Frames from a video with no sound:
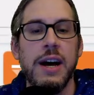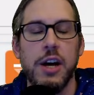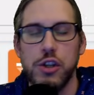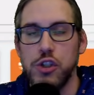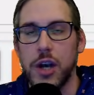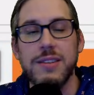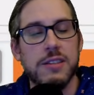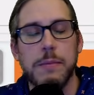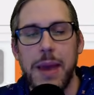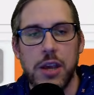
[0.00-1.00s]
just
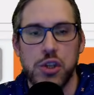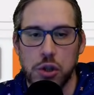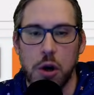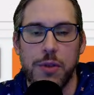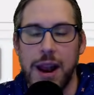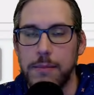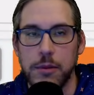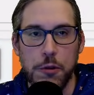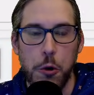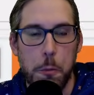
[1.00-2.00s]
to make sure that
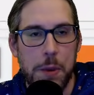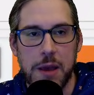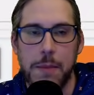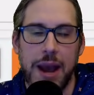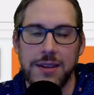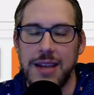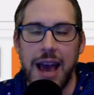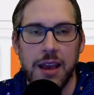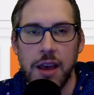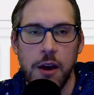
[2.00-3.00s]
I'm looping my
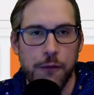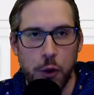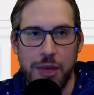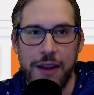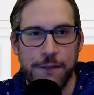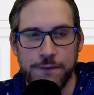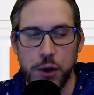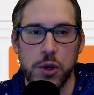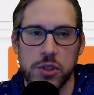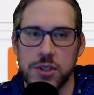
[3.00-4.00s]
deck for that
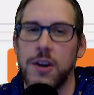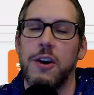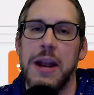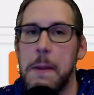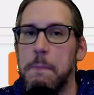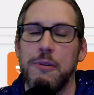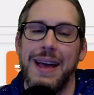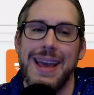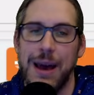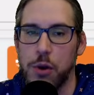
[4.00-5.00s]
first turn and
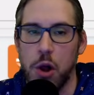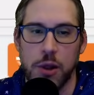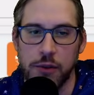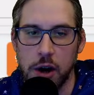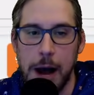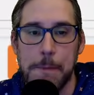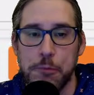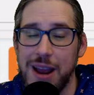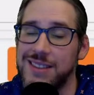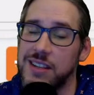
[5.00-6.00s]
playing out all of our
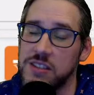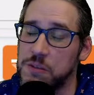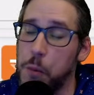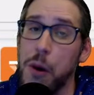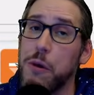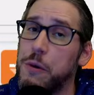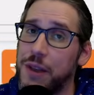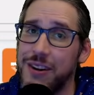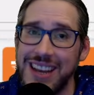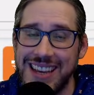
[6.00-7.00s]
upgrades, because spoiler,
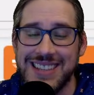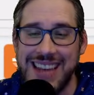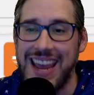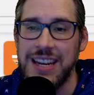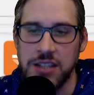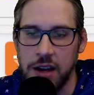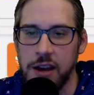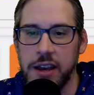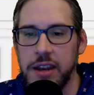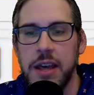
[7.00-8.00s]
there is a
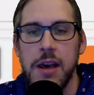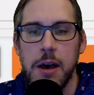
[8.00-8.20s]
ton,